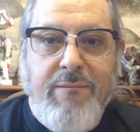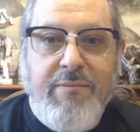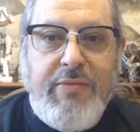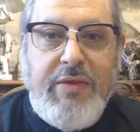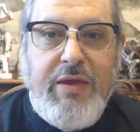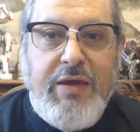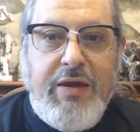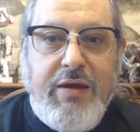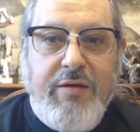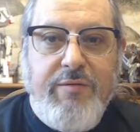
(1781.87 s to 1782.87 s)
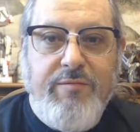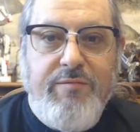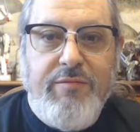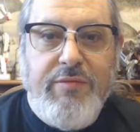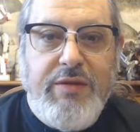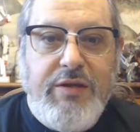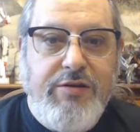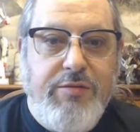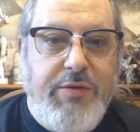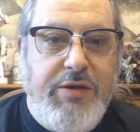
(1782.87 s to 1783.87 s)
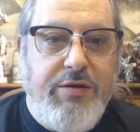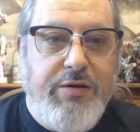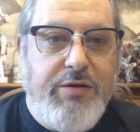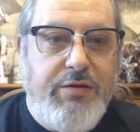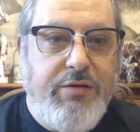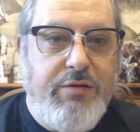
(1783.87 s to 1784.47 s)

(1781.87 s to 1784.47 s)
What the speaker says: Yeah, that should be good.